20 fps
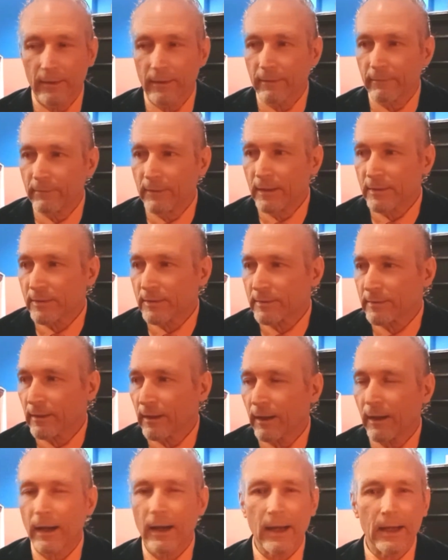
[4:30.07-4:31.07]
this
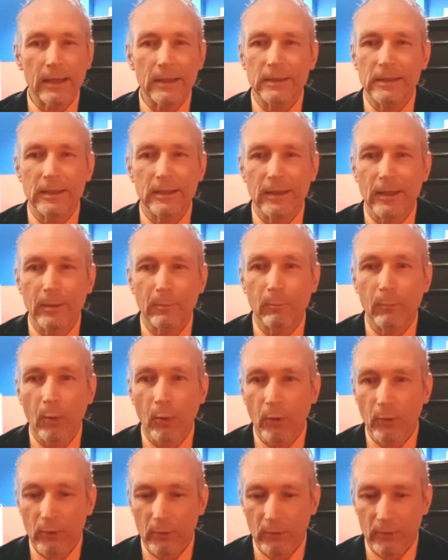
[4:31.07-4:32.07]
highly
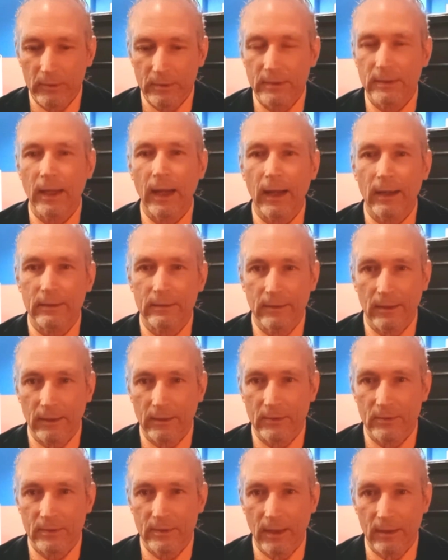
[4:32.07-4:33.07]
immoral
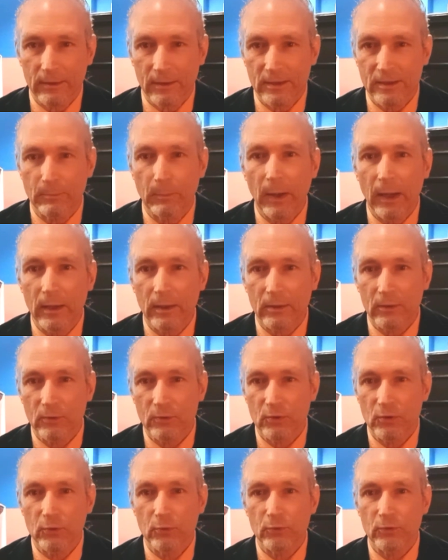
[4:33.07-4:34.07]
tactics that these
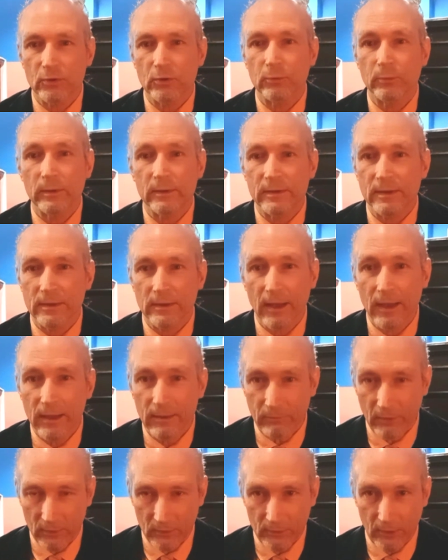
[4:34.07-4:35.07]
bankers use to
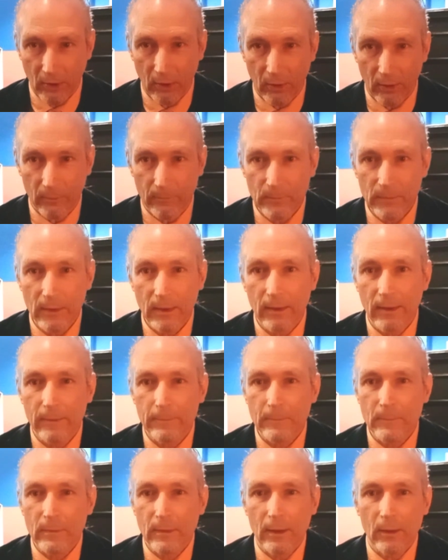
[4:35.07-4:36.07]
enslave us all.
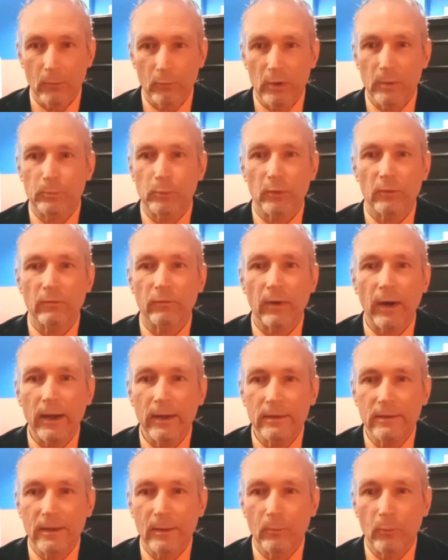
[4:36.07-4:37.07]
We
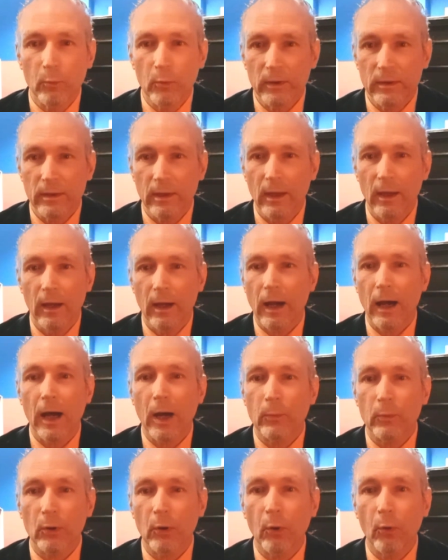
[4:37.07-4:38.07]
provide them with
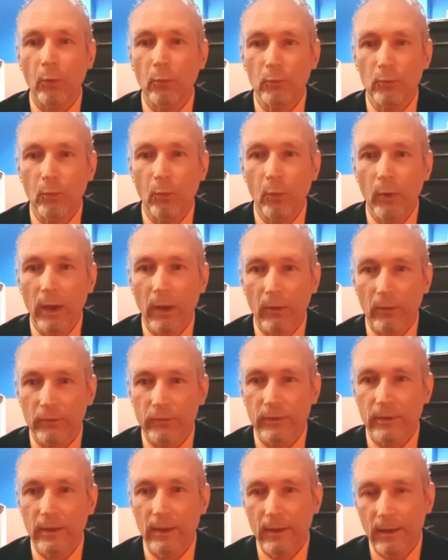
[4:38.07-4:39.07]
our own
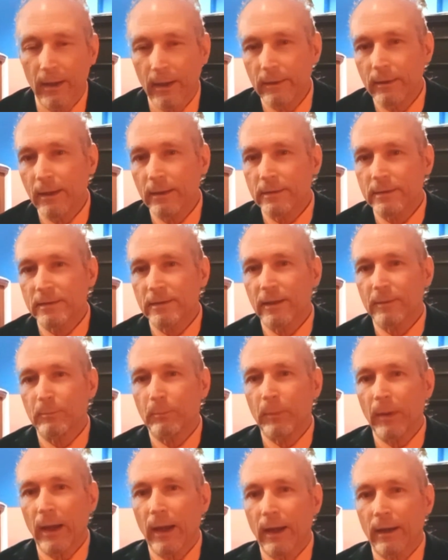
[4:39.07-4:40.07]
wealth, and they sit
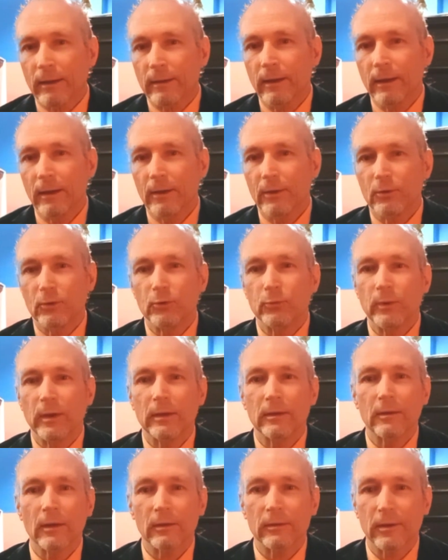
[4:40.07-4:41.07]
back
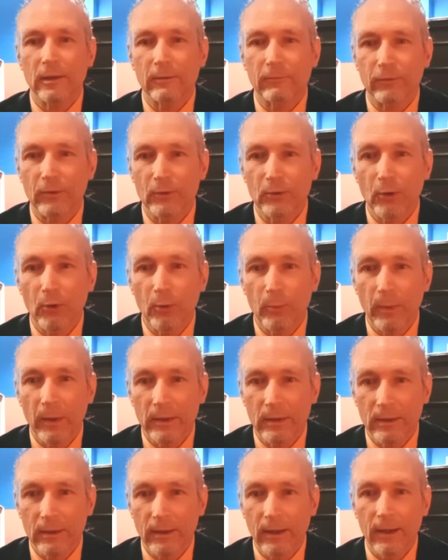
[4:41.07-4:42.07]
doing nothing for
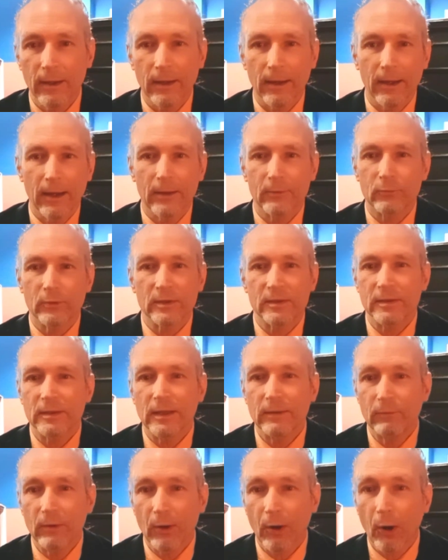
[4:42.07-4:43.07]
nobody and
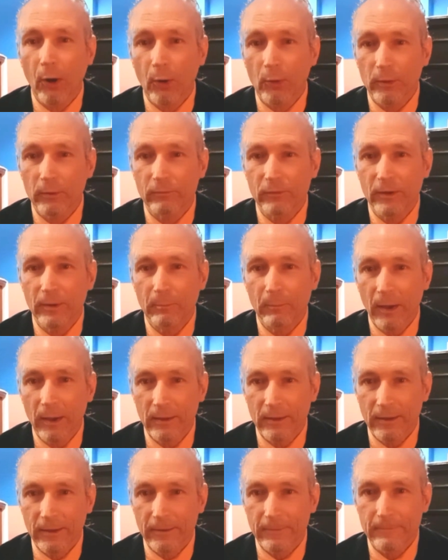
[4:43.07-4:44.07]
receiving all of the
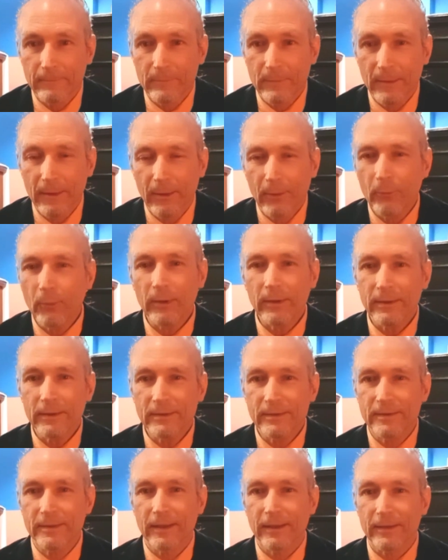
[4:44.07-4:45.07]
money. What
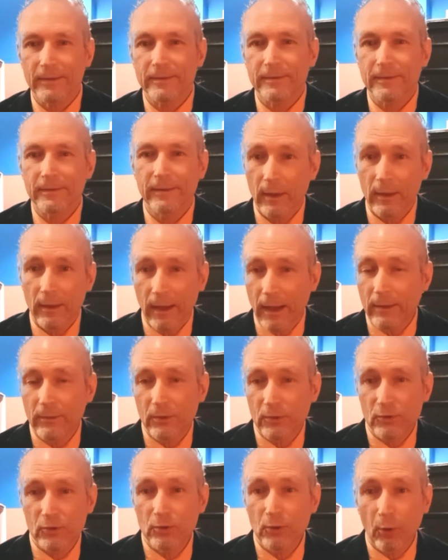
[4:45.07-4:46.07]
is this? And
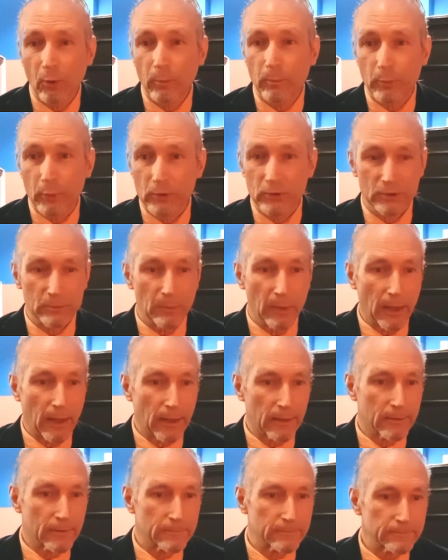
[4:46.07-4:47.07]
there's no
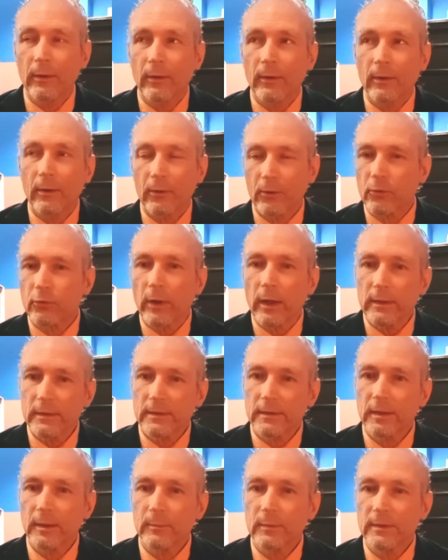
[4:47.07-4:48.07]
pushback.
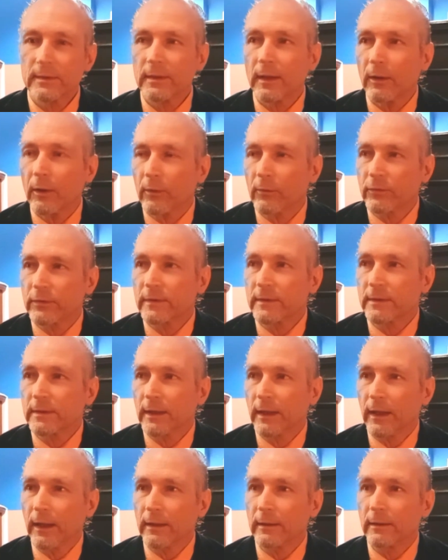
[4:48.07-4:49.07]
Christ himself
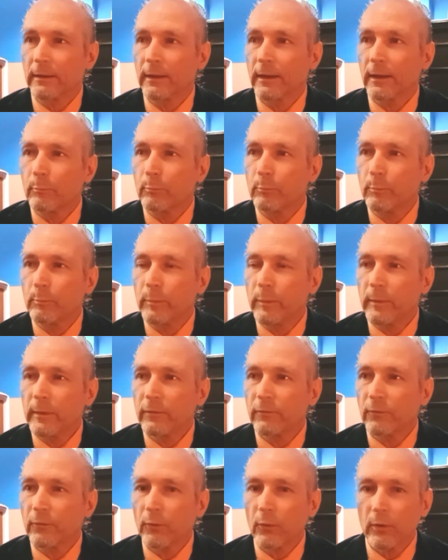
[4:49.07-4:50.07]
said,
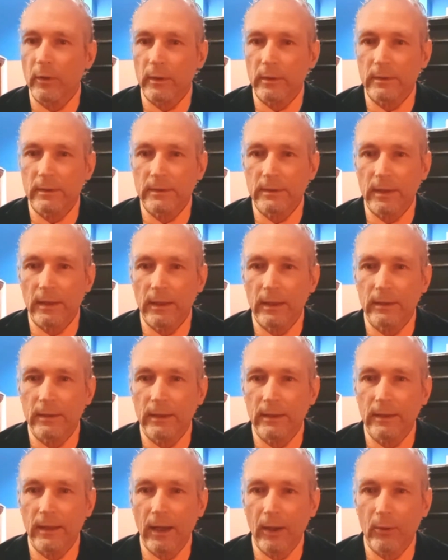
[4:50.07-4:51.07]
before
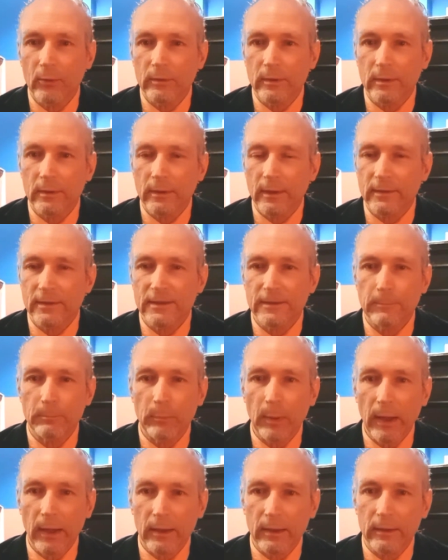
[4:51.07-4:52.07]
taking out the
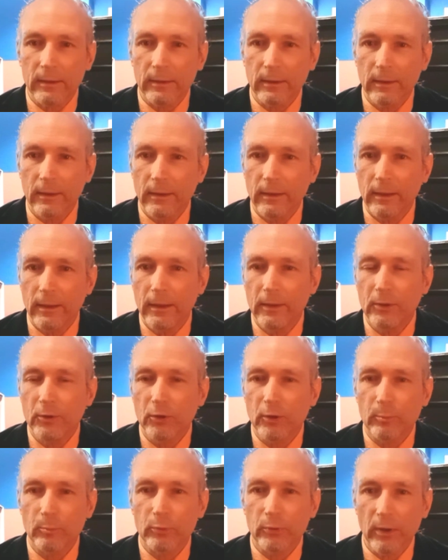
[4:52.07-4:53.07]
speck in
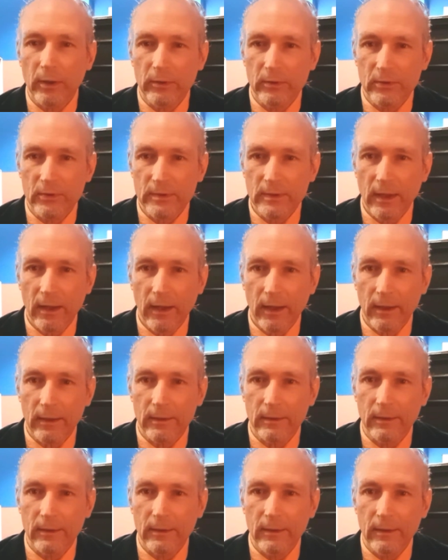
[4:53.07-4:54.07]
your brother's
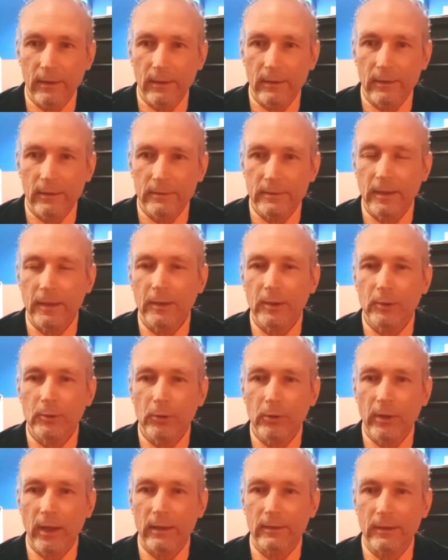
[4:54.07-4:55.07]
eye, take a
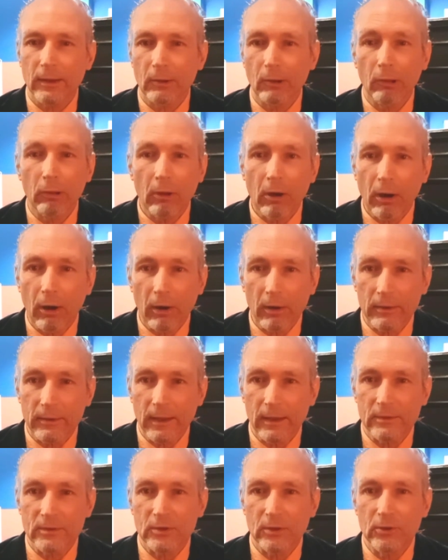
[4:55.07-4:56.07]
look at the log
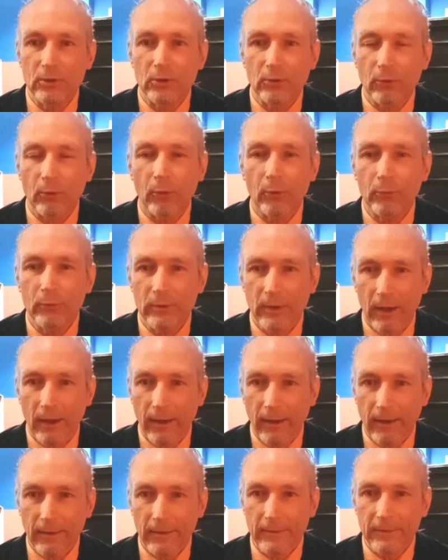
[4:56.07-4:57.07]
that's in your own
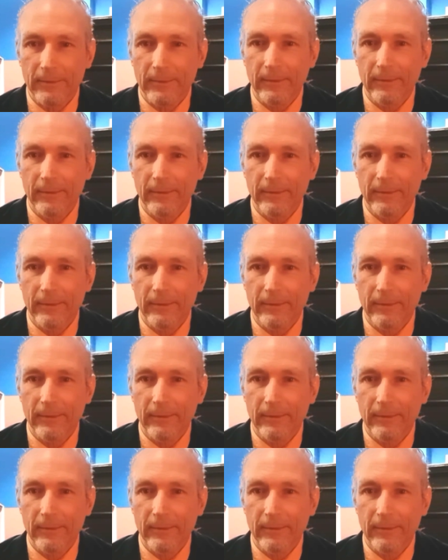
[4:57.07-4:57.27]
eye.